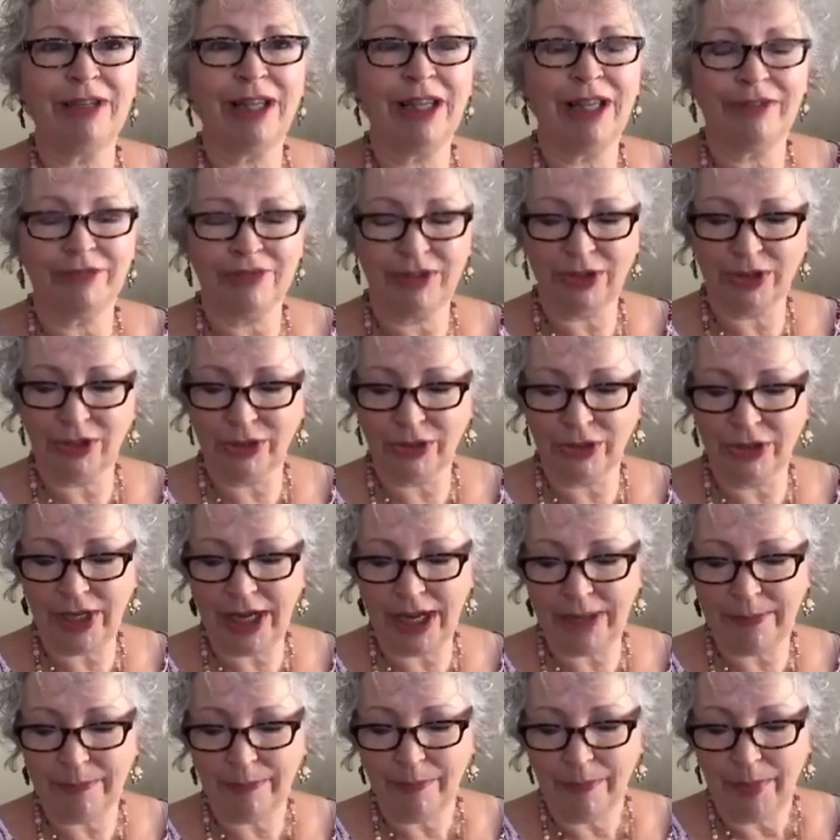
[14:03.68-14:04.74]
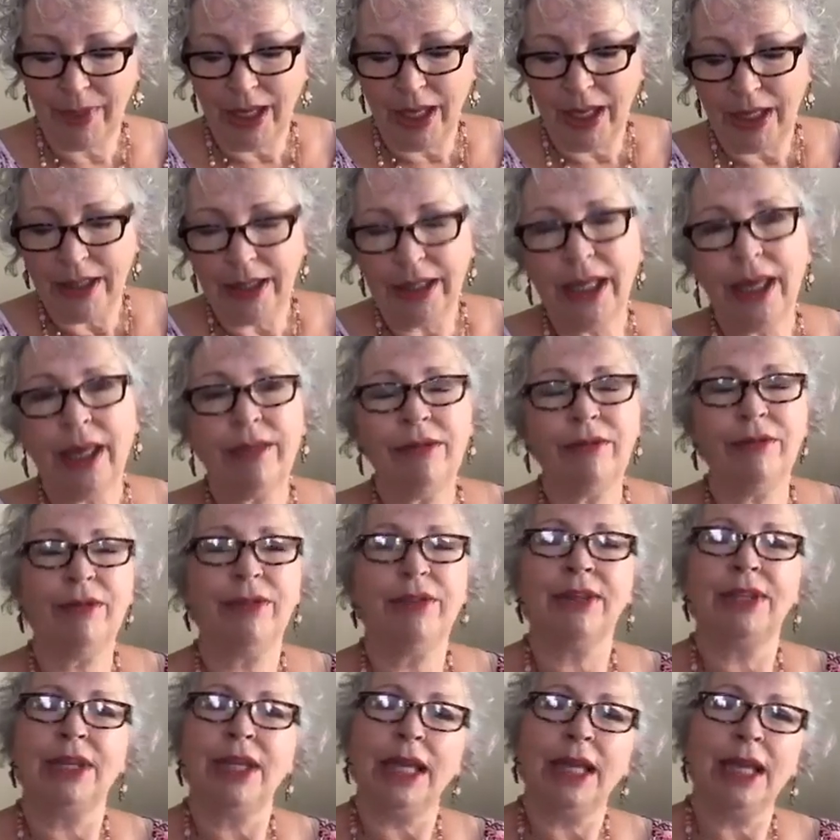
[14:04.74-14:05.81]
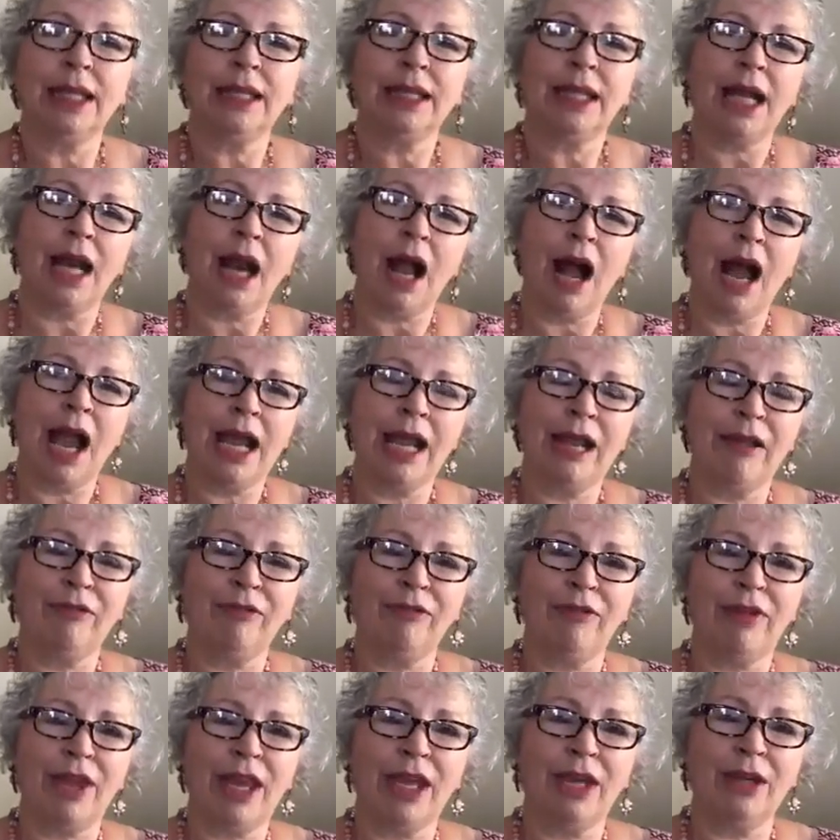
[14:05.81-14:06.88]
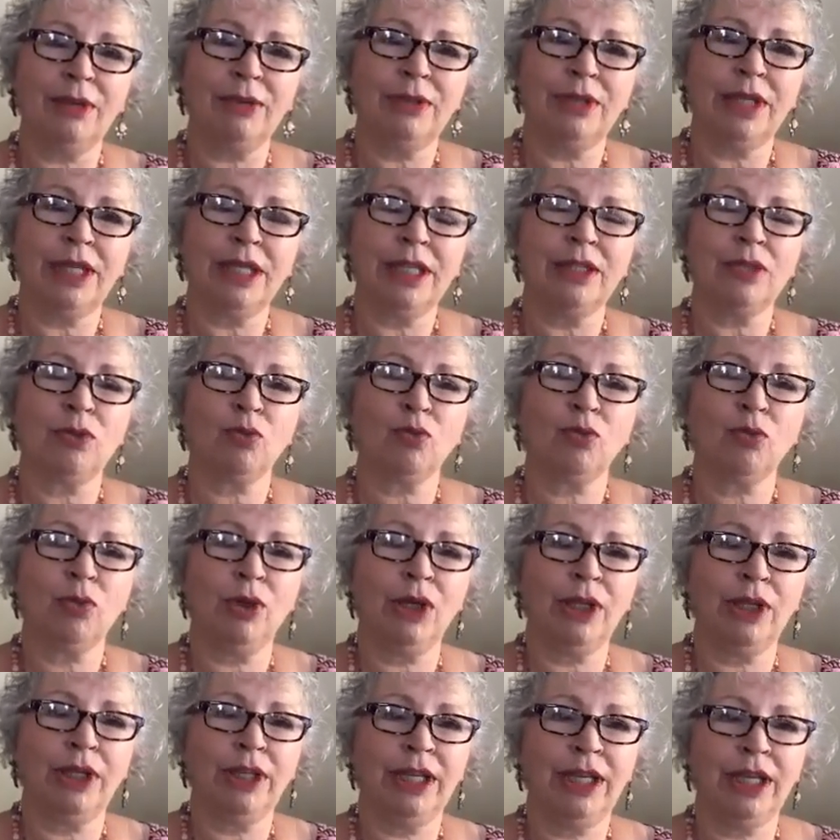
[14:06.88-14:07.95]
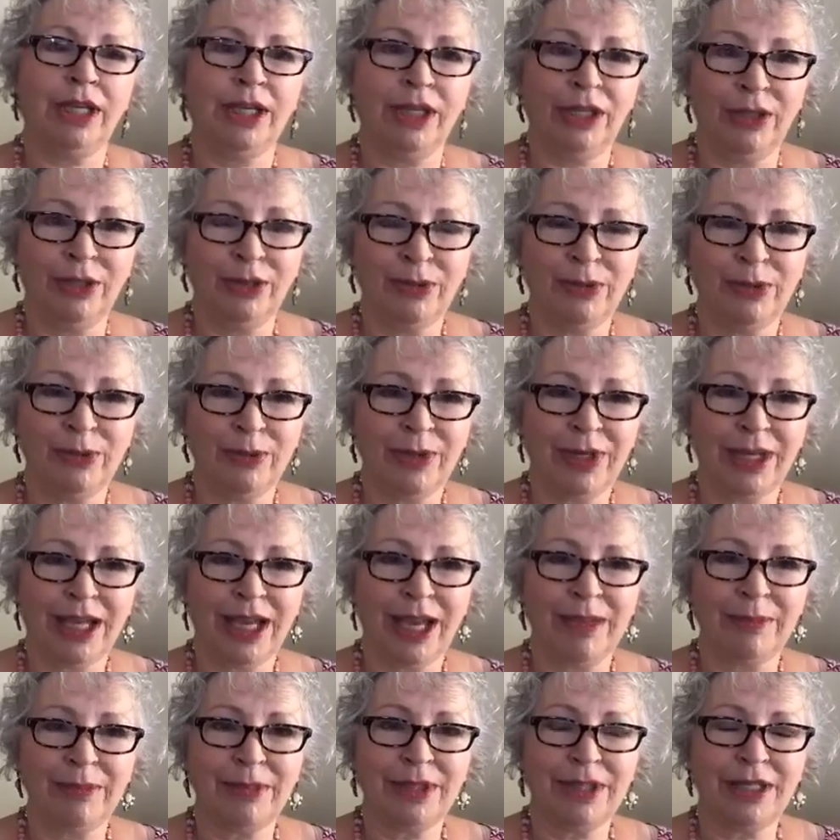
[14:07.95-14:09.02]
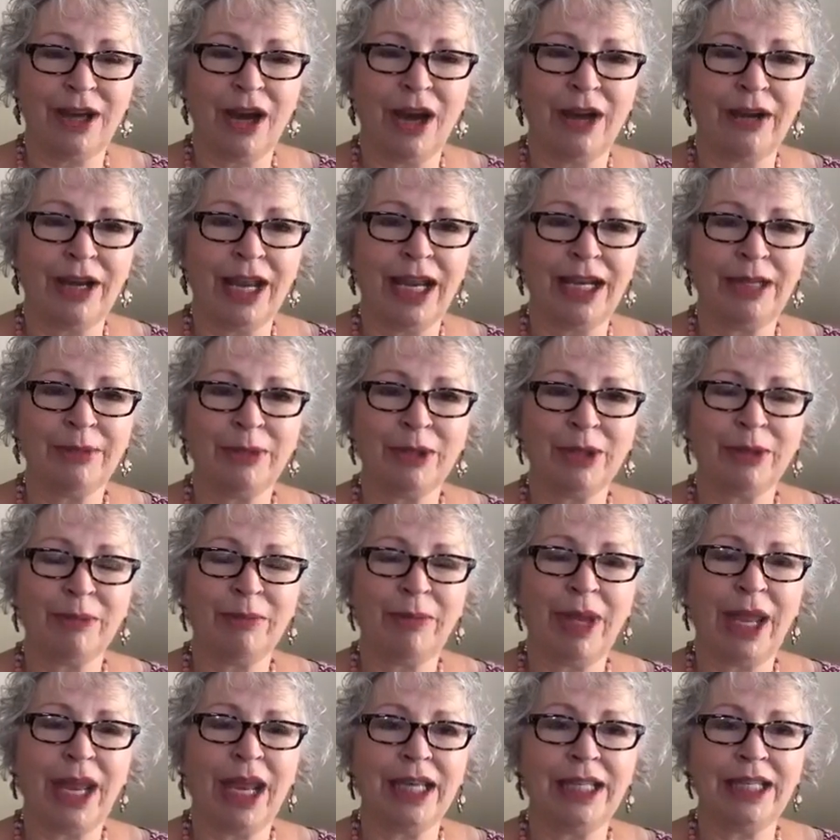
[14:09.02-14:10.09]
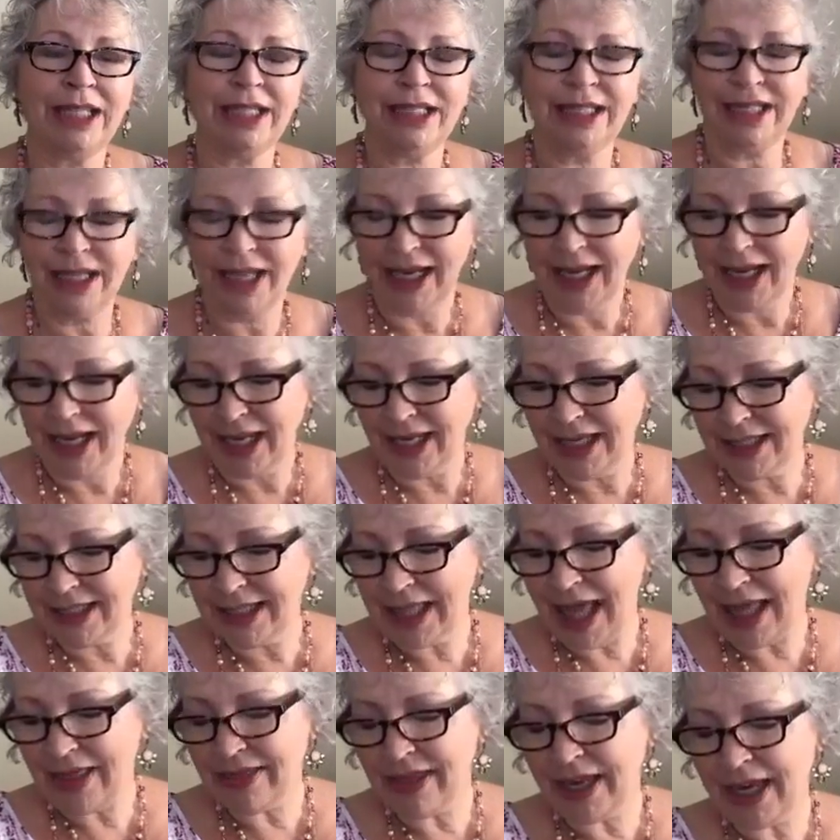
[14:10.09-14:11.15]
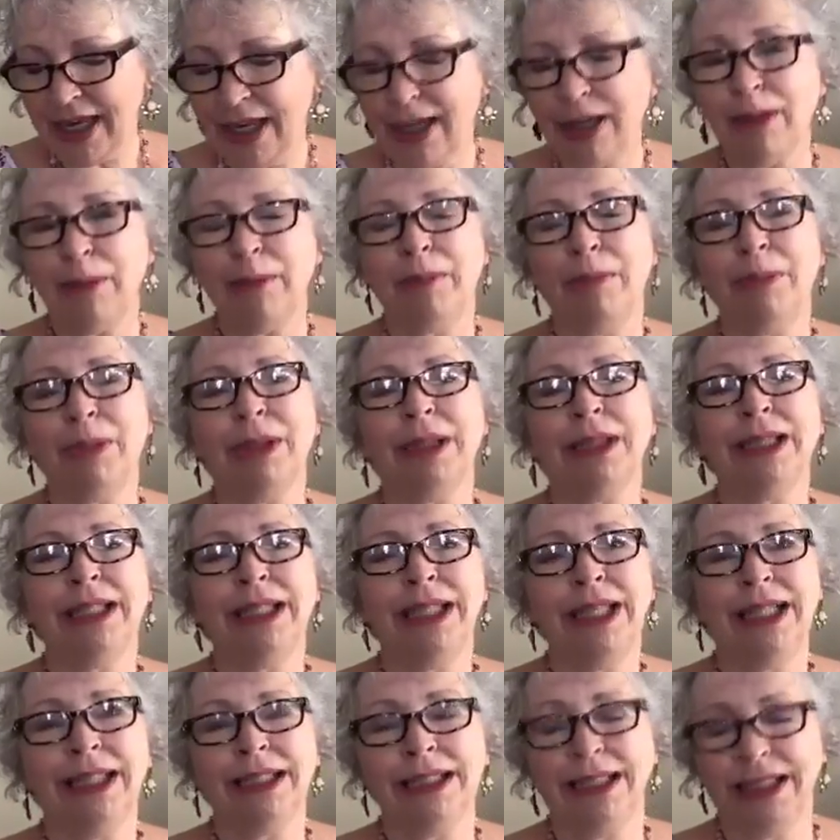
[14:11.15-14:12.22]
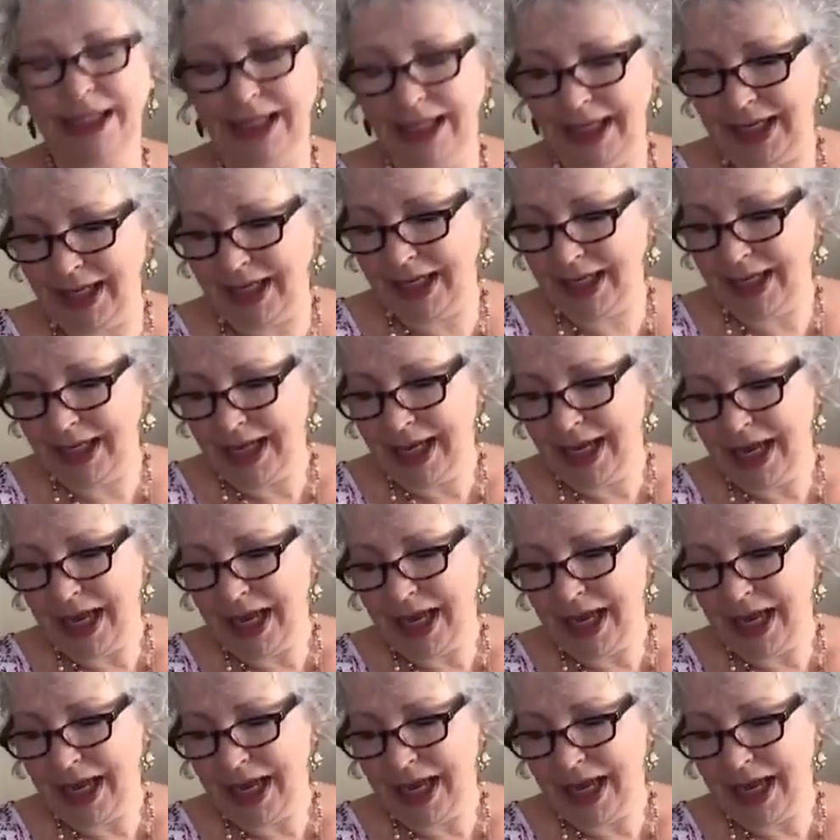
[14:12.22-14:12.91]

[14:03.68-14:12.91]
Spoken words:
and I'll have to learn that. The other thing that I have found is really huge when it comes to our animal companions is that they completely